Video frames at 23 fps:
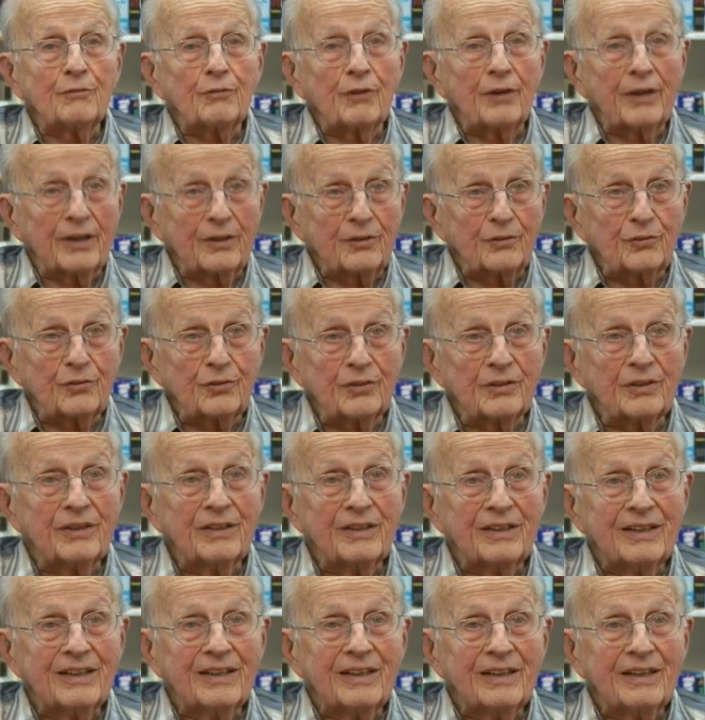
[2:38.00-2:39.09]
In France,
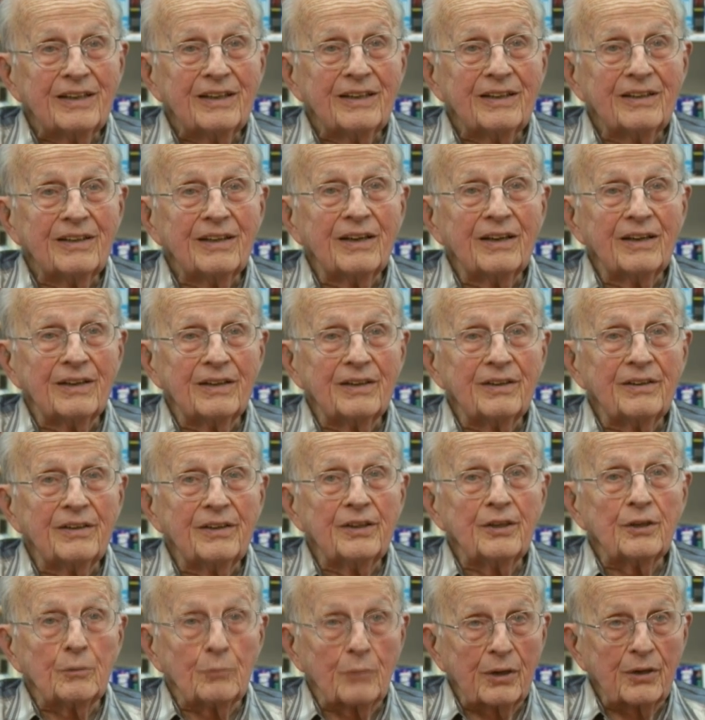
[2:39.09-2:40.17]

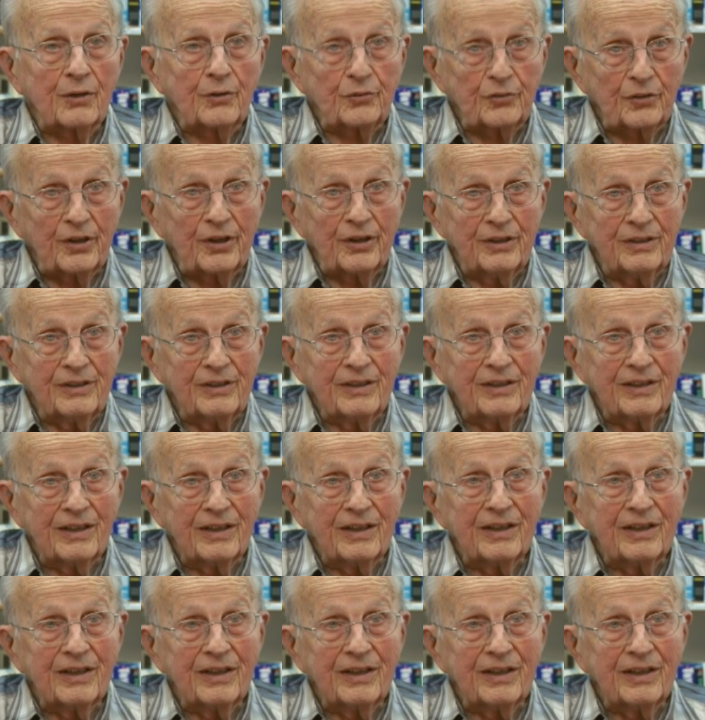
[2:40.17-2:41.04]
near Marseille.